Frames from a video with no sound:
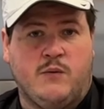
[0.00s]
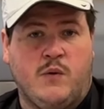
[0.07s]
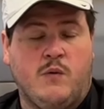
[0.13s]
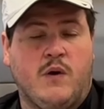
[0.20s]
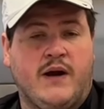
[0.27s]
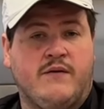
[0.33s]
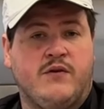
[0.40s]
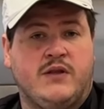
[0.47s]
We
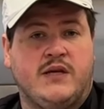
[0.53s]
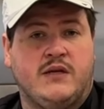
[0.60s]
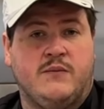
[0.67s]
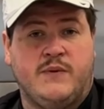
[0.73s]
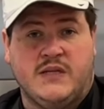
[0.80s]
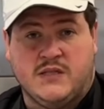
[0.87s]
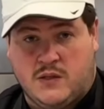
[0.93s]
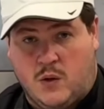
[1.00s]
want everything to
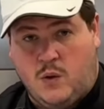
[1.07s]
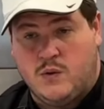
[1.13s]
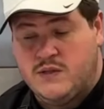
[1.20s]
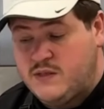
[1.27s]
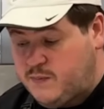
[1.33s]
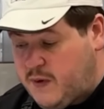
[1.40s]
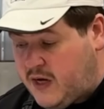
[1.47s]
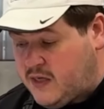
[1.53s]
be as cold
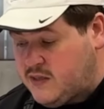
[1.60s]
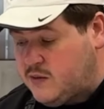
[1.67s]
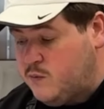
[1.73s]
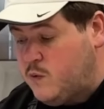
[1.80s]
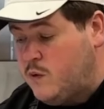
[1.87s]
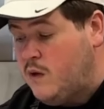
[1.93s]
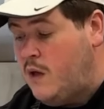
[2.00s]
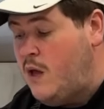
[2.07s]
as
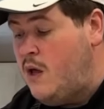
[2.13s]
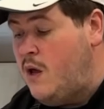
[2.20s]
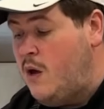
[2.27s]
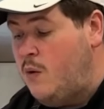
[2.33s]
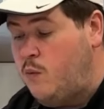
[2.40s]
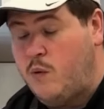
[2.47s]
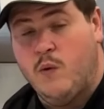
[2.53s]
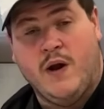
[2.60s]
possible.
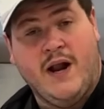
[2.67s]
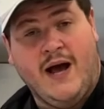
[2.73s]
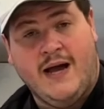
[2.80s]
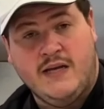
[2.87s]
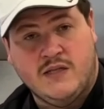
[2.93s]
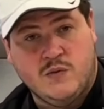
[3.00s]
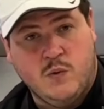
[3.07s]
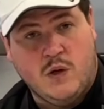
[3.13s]
We want
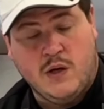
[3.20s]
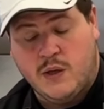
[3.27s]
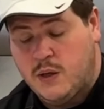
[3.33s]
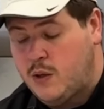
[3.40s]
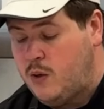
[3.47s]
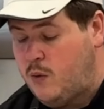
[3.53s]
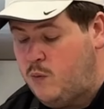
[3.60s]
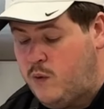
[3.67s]
ice
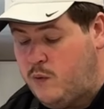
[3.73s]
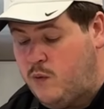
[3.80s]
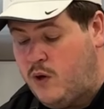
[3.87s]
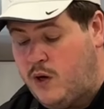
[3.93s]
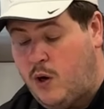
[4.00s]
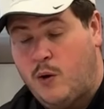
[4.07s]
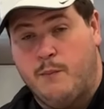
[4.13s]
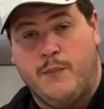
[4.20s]
water. We
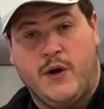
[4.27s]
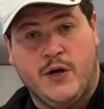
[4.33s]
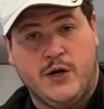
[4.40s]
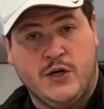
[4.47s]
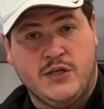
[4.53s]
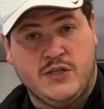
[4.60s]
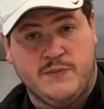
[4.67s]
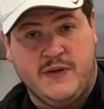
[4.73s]
want our
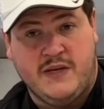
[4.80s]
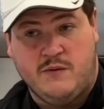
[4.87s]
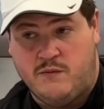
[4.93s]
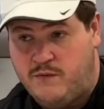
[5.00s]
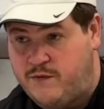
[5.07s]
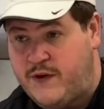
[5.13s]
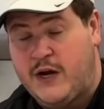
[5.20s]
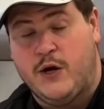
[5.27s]
butter to be
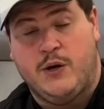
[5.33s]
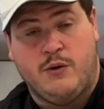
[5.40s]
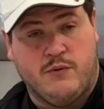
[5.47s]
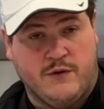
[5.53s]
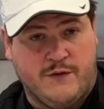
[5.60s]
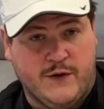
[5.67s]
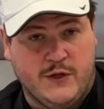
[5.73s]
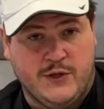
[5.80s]
very
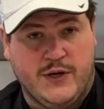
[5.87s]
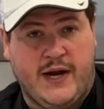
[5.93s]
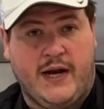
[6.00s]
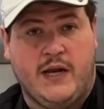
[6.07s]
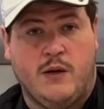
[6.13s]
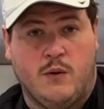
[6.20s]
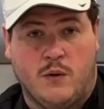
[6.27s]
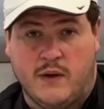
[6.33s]

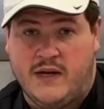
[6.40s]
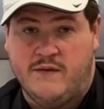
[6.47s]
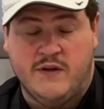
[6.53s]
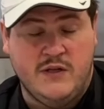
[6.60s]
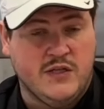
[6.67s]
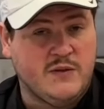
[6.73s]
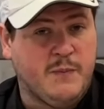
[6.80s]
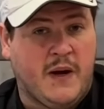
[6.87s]
refrigerated, or
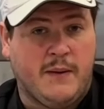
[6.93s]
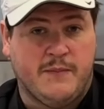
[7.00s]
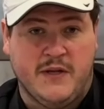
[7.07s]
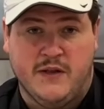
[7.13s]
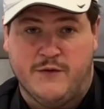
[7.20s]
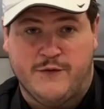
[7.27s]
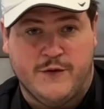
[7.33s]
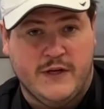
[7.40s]
even just pop
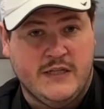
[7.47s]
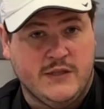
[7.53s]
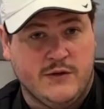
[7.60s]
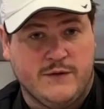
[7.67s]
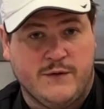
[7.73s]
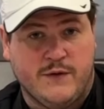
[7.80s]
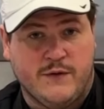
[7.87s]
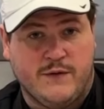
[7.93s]
in the
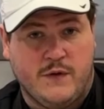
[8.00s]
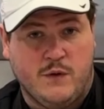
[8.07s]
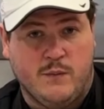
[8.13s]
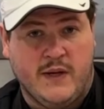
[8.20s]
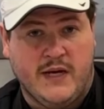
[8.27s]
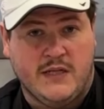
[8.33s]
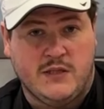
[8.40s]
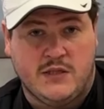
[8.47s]
freezer for a few
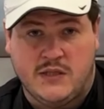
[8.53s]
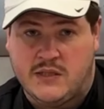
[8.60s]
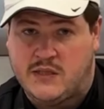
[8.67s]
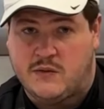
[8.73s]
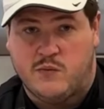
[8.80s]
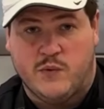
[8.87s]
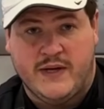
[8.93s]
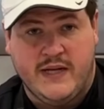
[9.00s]
minutes just
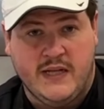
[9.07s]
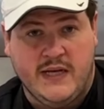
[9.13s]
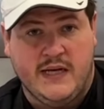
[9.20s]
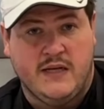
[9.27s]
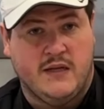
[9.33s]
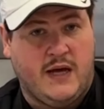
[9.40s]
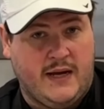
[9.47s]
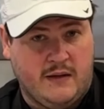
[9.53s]
to
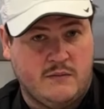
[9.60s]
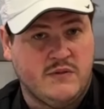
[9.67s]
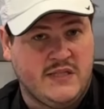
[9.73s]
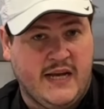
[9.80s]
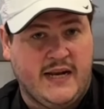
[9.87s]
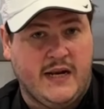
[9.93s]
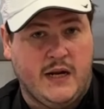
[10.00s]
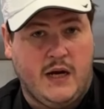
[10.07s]
really like
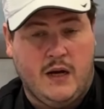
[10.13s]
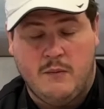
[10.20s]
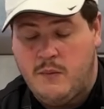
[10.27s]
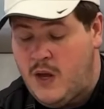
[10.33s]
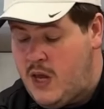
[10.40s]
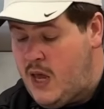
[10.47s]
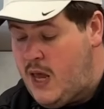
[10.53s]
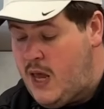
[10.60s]
set it up.
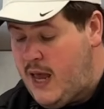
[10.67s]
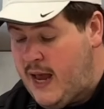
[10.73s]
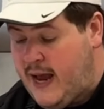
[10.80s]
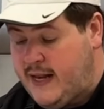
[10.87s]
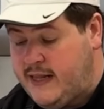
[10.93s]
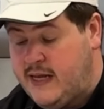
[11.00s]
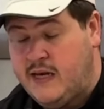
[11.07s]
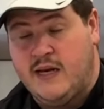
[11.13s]

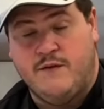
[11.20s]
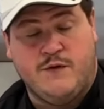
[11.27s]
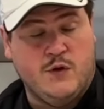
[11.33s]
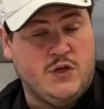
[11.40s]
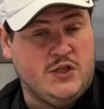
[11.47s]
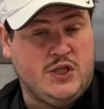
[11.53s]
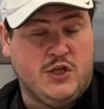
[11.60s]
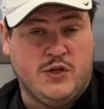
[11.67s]
And then if you
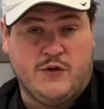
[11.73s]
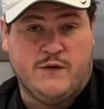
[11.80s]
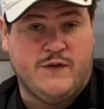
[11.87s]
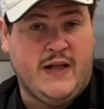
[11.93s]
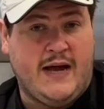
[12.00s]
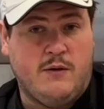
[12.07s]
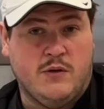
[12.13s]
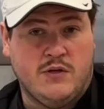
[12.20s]
can chill your
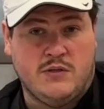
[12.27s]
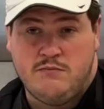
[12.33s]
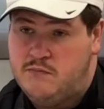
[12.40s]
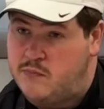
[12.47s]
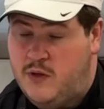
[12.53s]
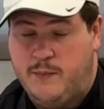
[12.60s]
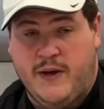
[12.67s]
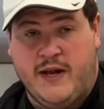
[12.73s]
flour,
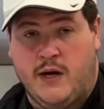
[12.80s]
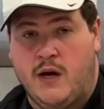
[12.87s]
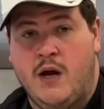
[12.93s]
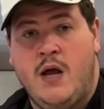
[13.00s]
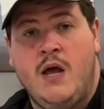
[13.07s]
the better.